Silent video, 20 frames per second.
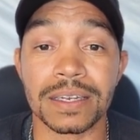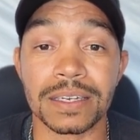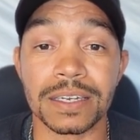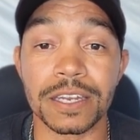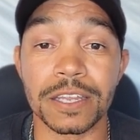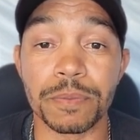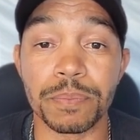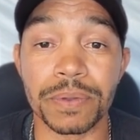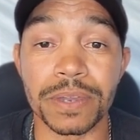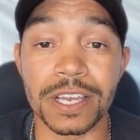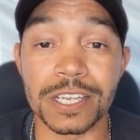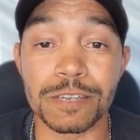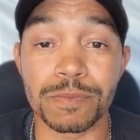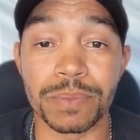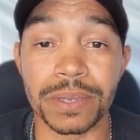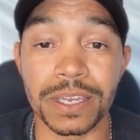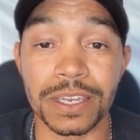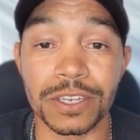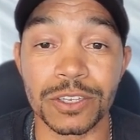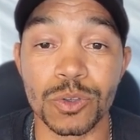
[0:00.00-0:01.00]
DPS
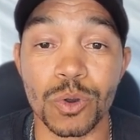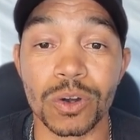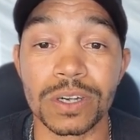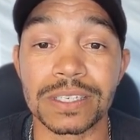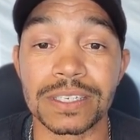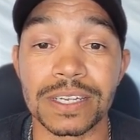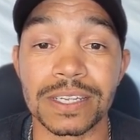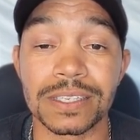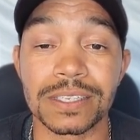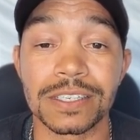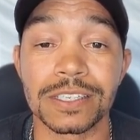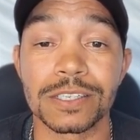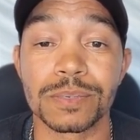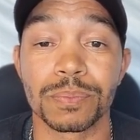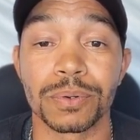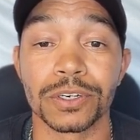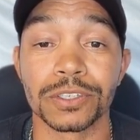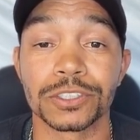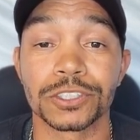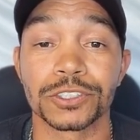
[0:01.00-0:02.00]
being your distance
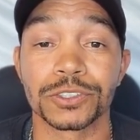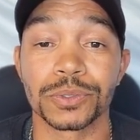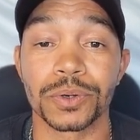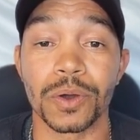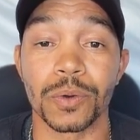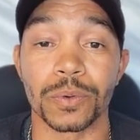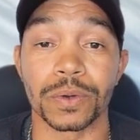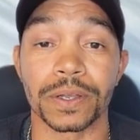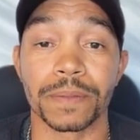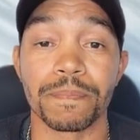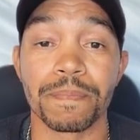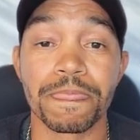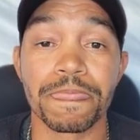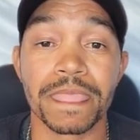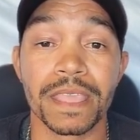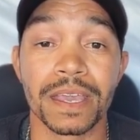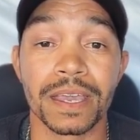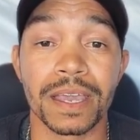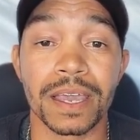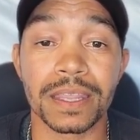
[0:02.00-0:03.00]
per stroke.
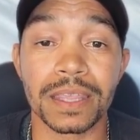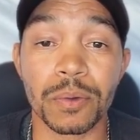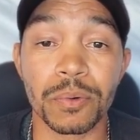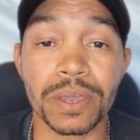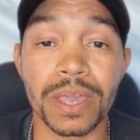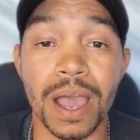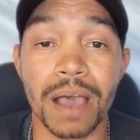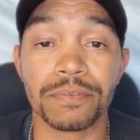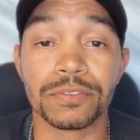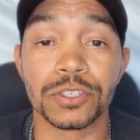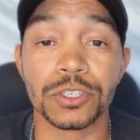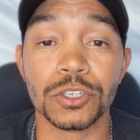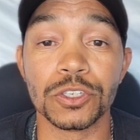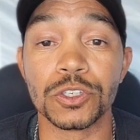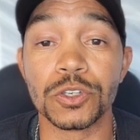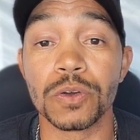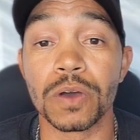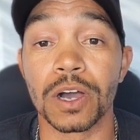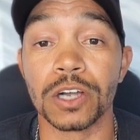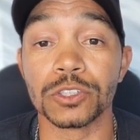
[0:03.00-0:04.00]
And then we have 2
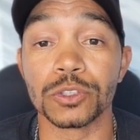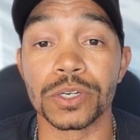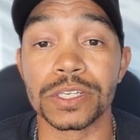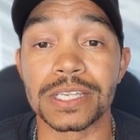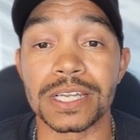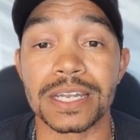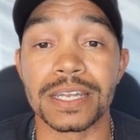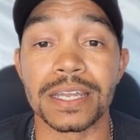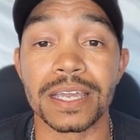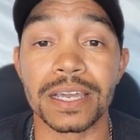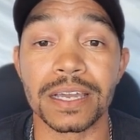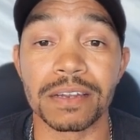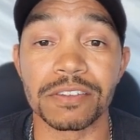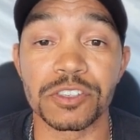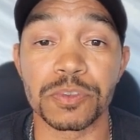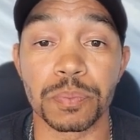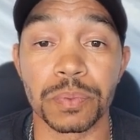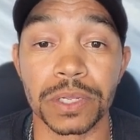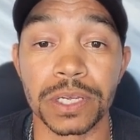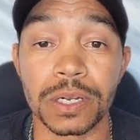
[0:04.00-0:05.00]
200s negative
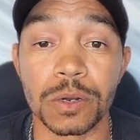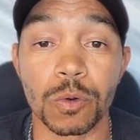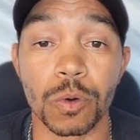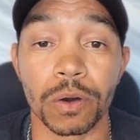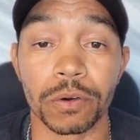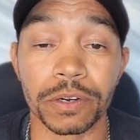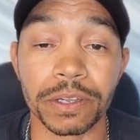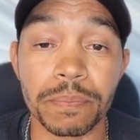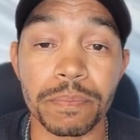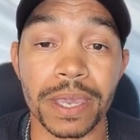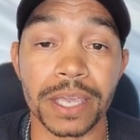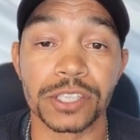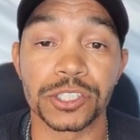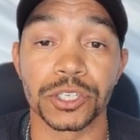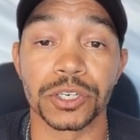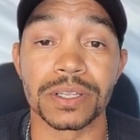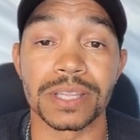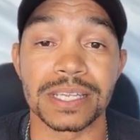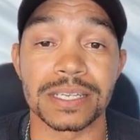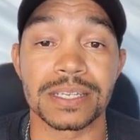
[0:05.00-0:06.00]
split, where we make
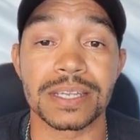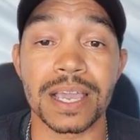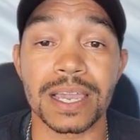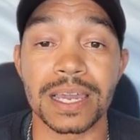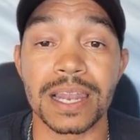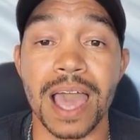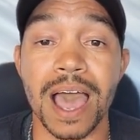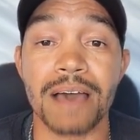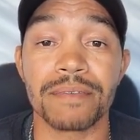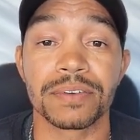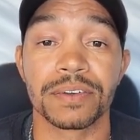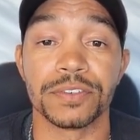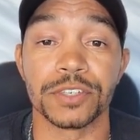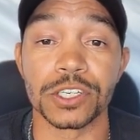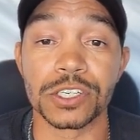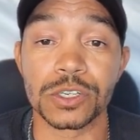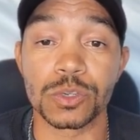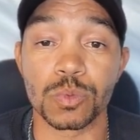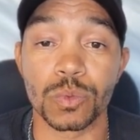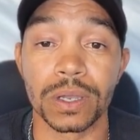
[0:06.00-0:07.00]
sure the second half of
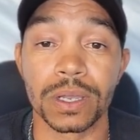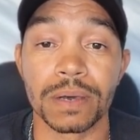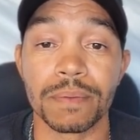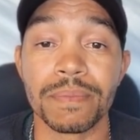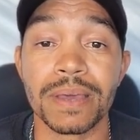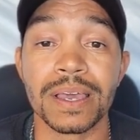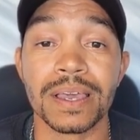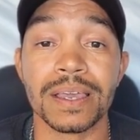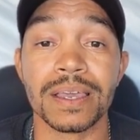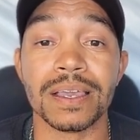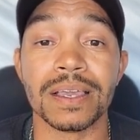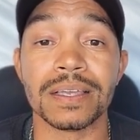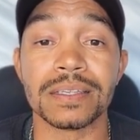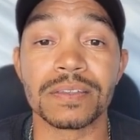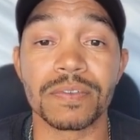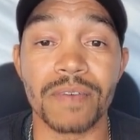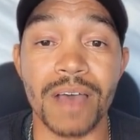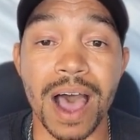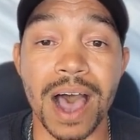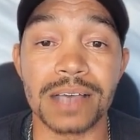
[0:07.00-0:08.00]
your swim
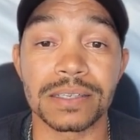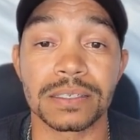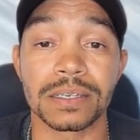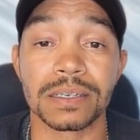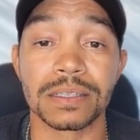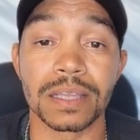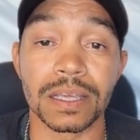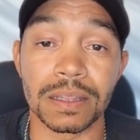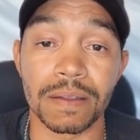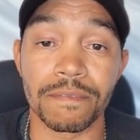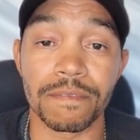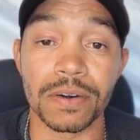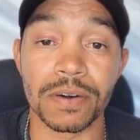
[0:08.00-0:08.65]
is faster than the